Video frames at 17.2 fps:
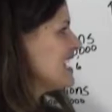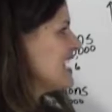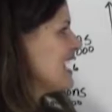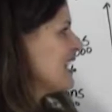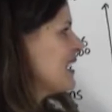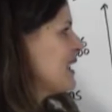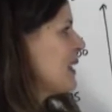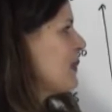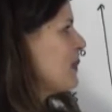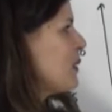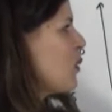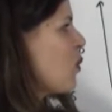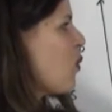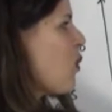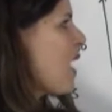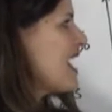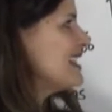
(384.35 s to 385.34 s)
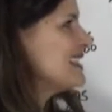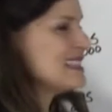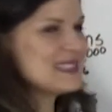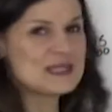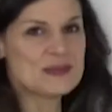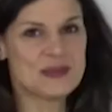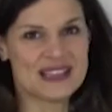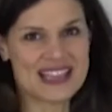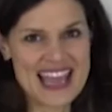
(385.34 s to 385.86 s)
in the ones
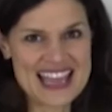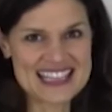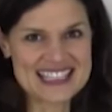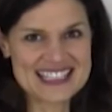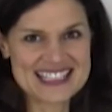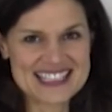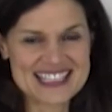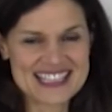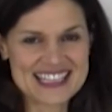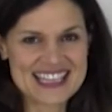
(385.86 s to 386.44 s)
place.